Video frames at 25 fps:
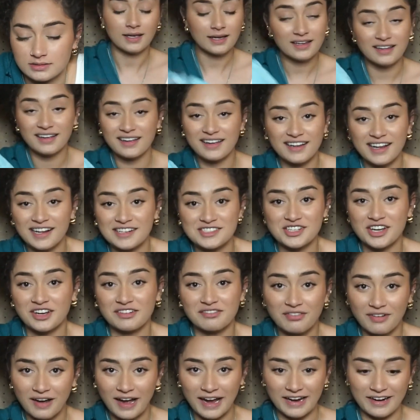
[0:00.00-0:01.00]
It can catch
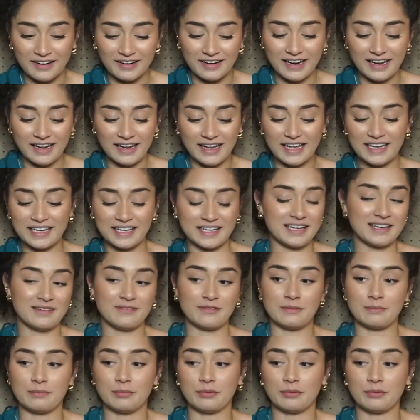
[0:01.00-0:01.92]
on fire at any given